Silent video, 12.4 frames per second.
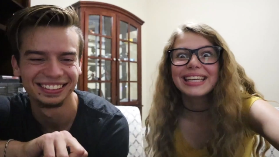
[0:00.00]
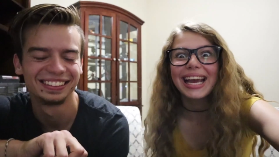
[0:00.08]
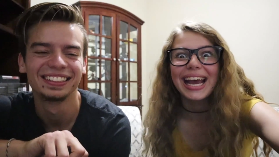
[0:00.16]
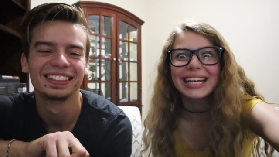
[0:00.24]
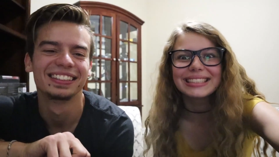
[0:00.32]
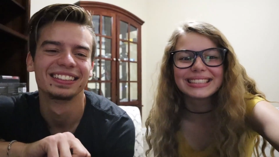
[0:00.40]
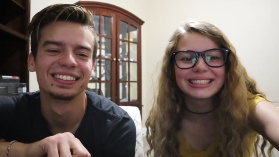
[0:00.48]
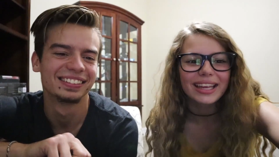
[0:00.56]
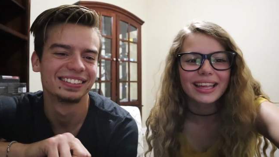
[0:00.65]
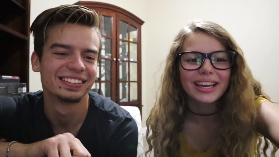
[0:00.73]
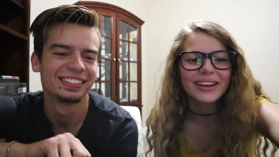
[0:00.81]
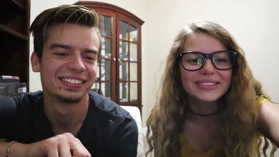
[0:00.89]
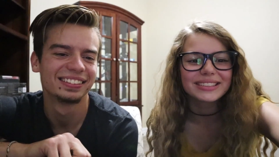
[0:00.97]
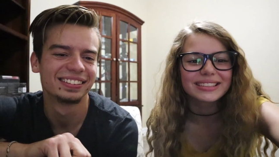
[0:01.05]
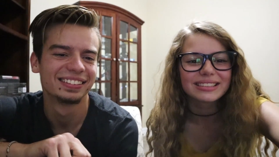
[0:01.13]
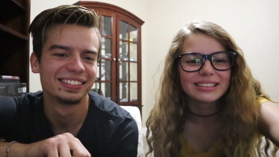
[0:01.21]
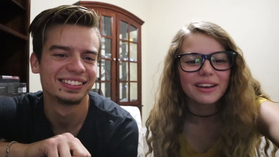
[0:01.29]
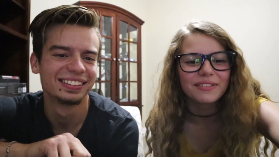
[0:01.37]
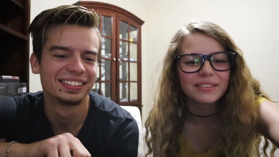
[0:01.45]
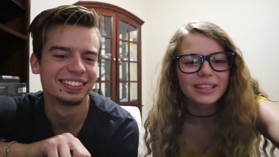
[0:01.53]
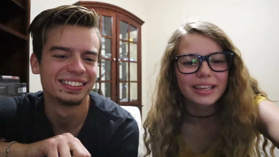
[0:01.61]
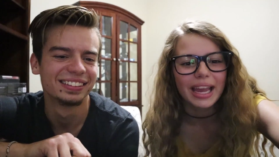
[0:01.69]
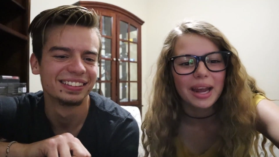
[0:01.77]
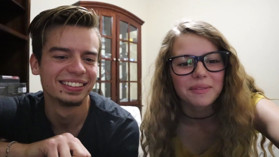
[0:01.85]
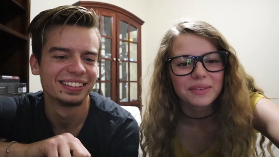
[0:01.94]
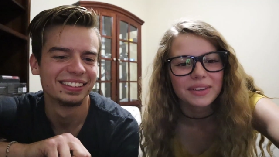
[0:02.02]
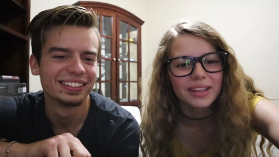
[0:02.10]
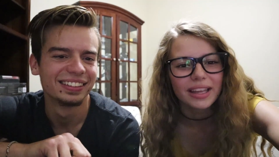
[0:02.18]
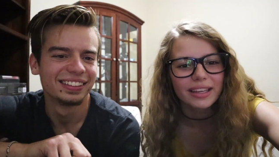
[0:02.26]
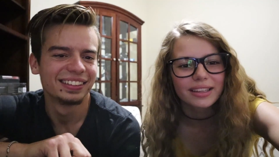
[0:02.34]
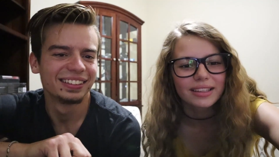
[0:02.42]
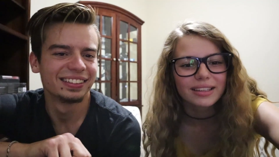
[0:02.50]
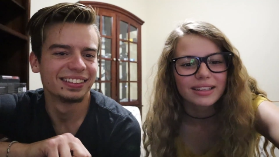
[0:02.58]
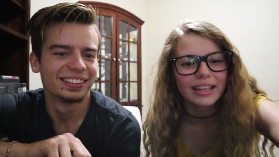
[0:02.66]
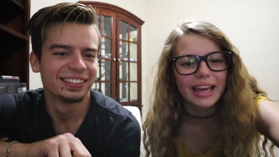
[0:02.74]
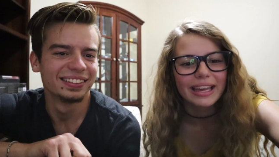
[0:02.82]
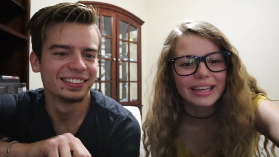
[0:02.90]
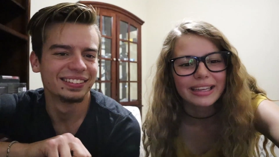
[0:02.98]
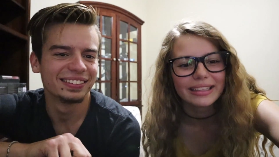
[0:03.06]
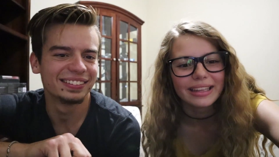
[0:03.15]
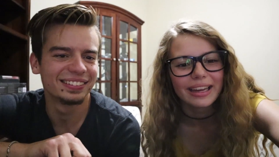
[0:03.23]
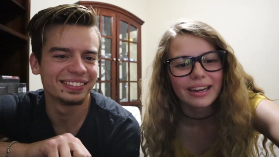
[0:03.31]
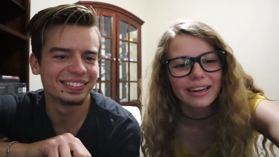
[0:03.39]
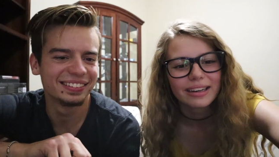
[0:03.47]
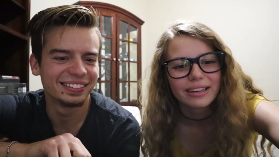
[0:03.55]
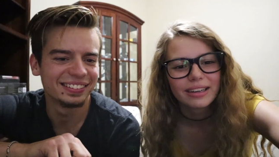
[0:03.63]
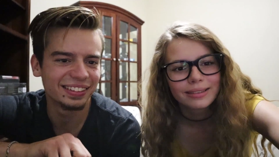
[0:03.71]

Speaker 1: yes! I like how I just left the camera like laying there.